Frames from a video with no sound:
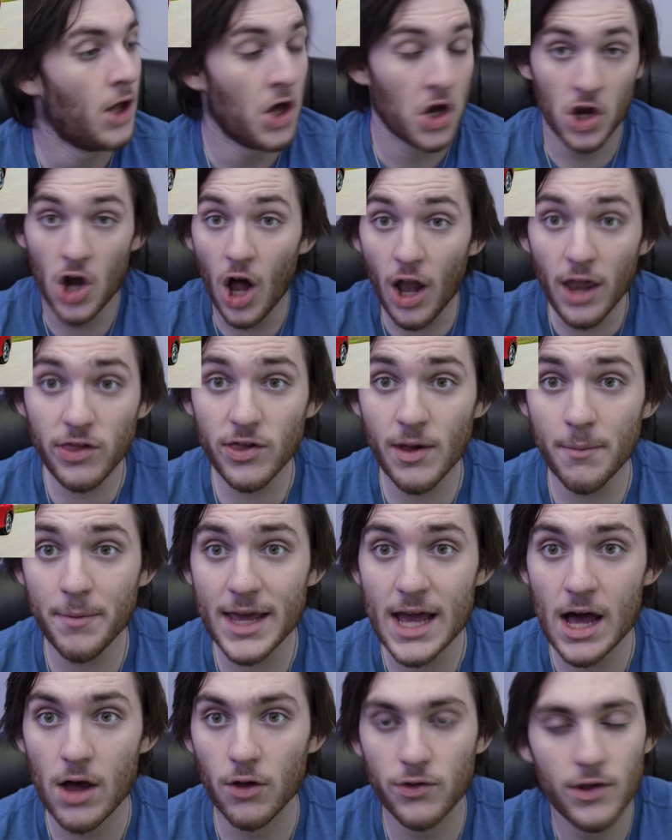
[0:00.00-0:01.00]
Call it something
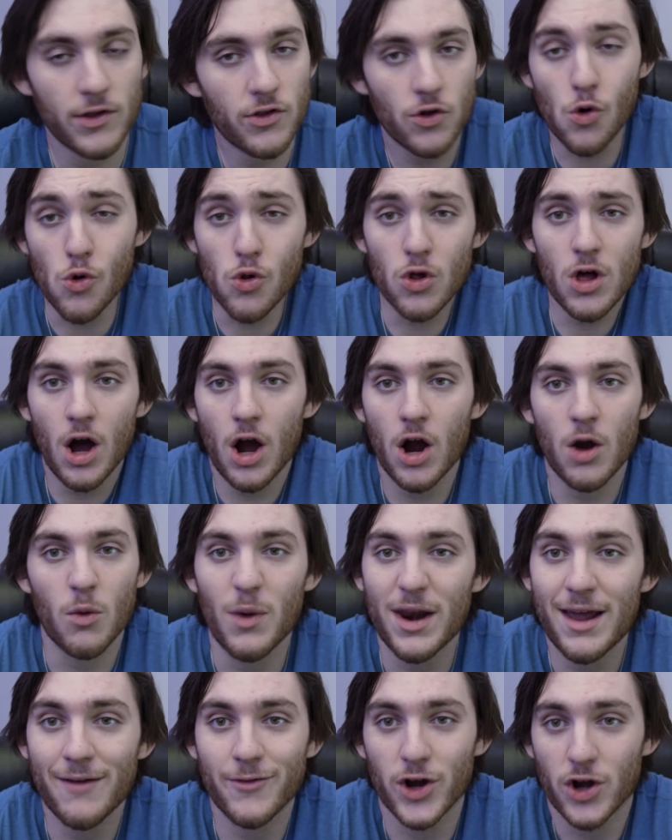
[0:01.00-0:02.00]
else, it's a cool car,
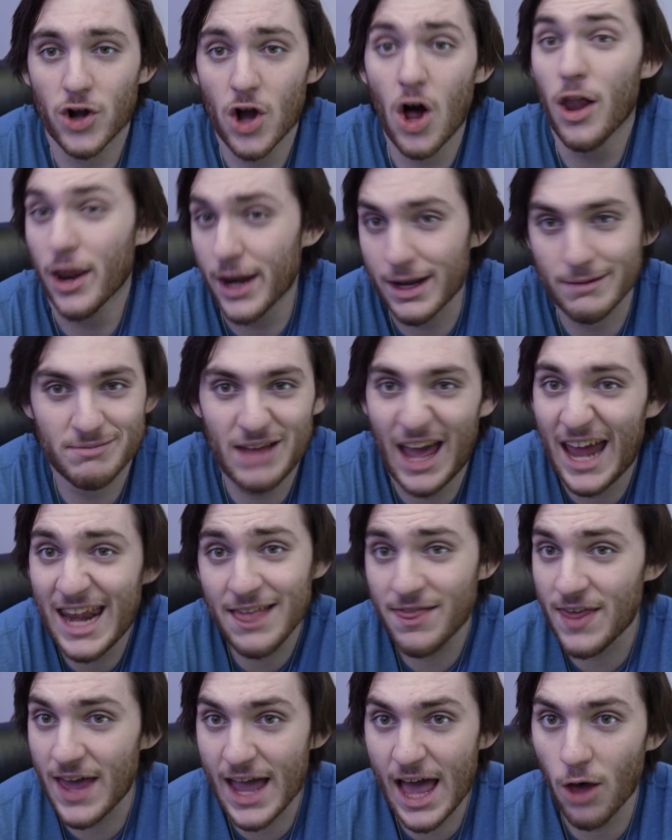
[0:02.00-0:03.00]
whatever, call it
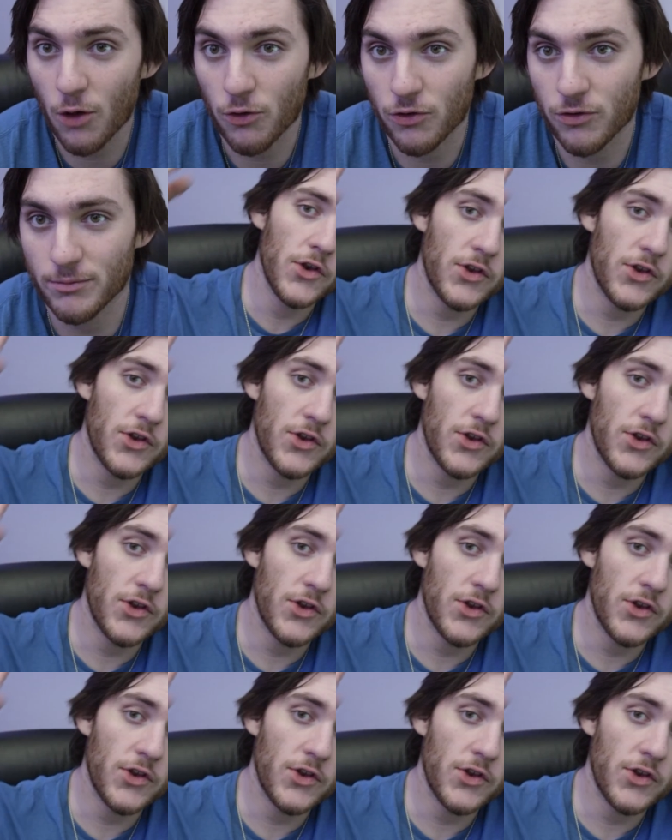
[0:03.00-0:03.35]
anything else.